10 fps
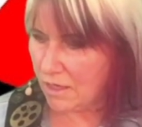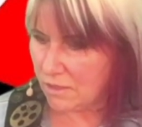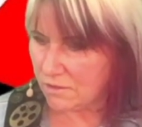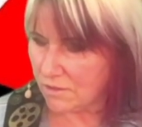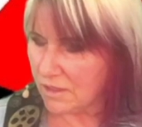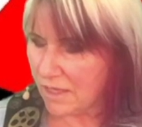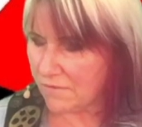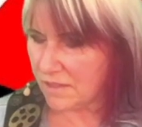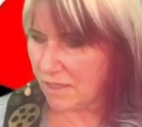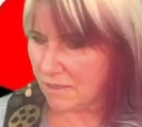So the
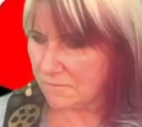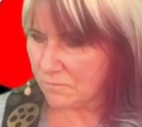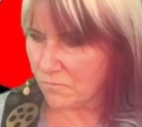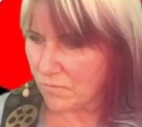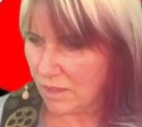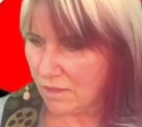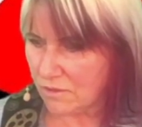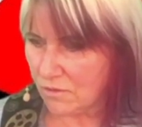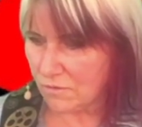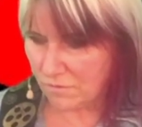left hand is
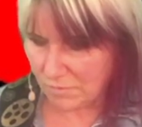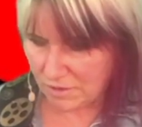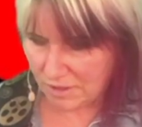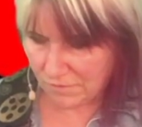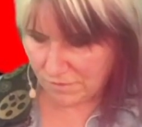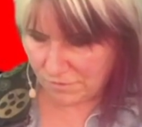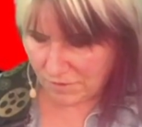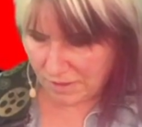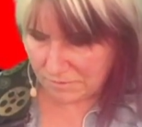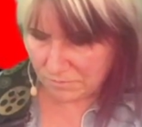going from the 7th
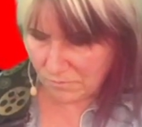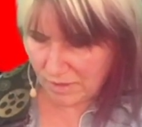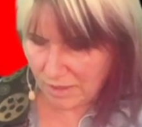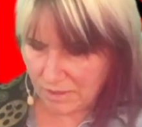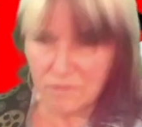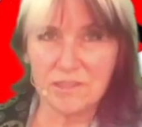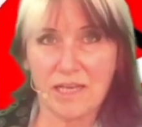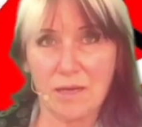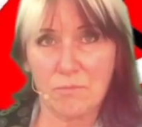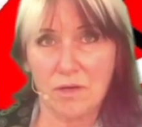fret, and I'll
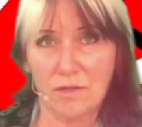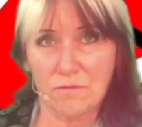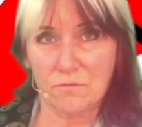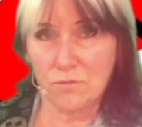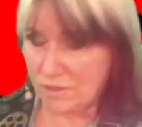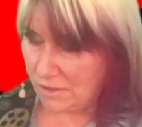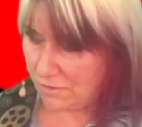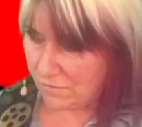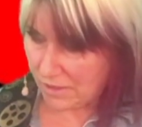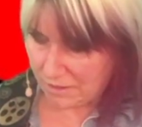tap on the 14th
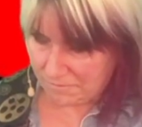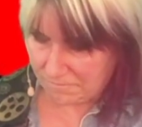fret.